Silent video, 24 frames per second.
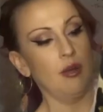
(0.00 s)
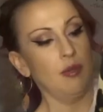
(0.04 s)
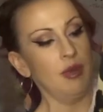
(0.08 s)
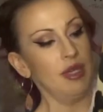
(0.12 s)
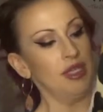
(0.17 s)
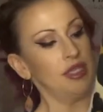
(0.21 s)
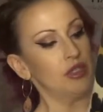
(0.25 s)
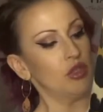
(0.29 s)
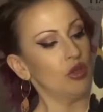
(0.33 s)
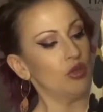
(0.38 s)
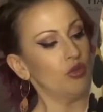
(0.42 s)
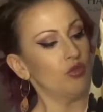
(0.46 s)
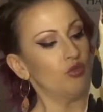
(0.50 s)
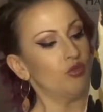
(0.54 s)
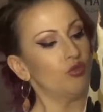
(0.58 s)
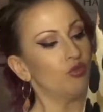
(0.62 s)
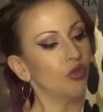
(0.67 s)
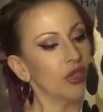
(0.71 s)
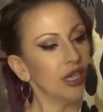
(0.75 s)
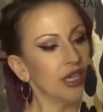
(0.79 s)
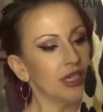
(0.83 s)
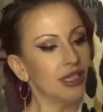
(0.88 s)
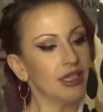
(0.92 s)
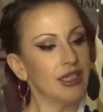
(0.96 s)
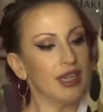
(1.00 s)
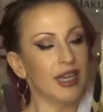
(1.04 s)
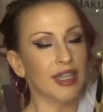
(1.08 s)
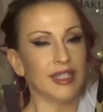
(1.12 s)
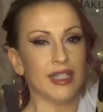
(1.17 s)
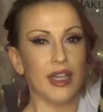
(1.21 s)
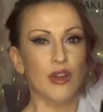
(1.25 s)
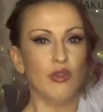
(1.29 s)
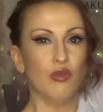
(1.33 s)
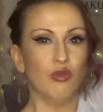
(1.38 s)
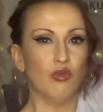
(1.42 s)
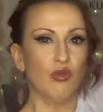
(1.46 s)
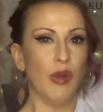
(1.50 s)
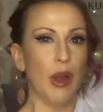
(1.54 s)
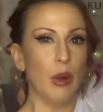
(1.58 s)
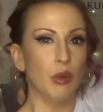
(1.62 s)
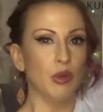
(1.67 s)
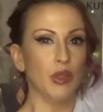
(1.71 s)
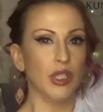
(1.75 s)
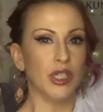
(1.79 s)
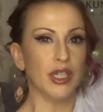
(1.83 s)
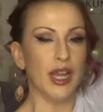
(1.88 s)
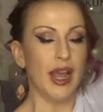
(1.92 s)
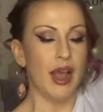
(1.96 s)
It's got a really nice kind of
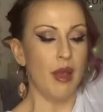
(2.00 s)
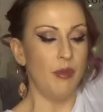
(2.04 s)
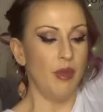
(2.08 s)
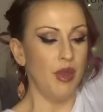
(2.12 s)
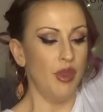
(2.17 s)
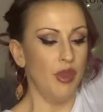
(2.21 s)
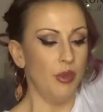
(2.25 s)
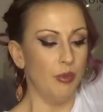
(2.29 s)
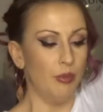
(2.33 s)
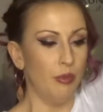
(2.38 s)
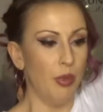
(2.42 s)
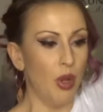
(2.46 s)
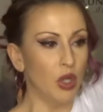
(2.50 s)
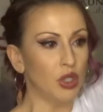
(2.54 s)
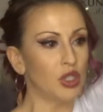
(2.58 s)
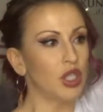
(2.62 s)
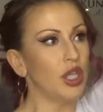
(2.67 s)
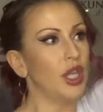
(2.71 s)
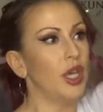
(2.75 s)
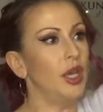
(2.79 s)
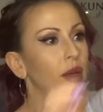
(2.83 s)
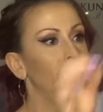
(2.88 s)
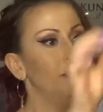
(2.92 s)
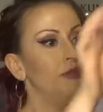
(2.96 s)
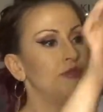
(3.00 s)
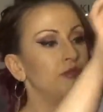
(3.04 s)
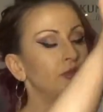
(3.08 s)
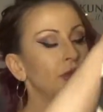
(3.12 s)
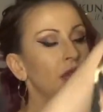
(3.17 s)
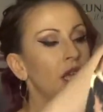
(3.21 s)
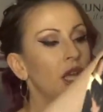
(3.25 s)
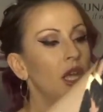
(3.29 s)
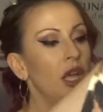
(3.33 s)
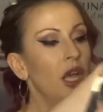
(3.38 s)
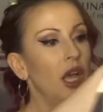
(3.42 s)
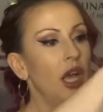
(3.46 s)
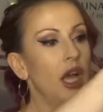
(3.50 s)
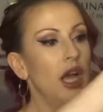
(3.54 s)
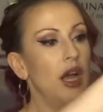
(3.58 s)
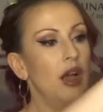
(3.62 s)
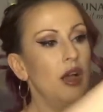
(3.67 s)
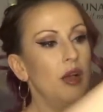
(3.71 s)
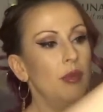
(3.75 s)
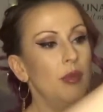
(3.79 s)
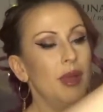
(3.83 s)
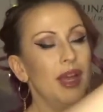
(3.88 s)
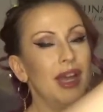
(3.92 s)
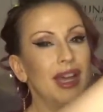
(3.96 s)
rounded hem at the bottom,
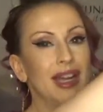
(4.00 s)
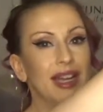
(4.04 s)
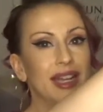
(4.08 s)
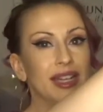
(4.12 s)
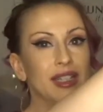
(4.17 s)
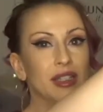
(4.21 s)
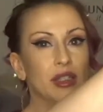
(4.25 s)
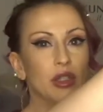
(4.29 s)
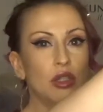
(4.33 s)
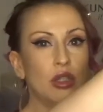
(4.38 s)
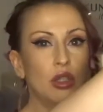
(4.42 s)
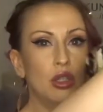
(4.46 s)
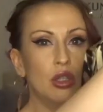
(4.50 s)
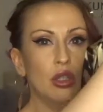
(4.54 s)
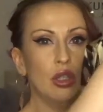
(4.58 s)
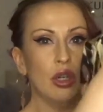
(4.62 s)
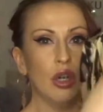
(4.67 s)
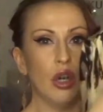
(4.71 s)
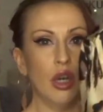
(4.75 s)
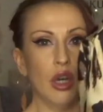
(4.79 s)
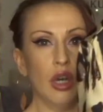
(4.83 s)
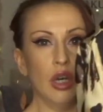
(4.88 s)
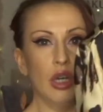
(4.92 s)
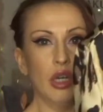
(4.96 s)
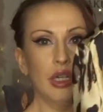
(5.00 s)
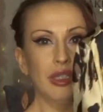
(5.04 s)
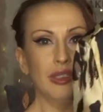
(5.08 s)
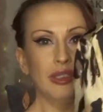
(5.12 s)
and it's got a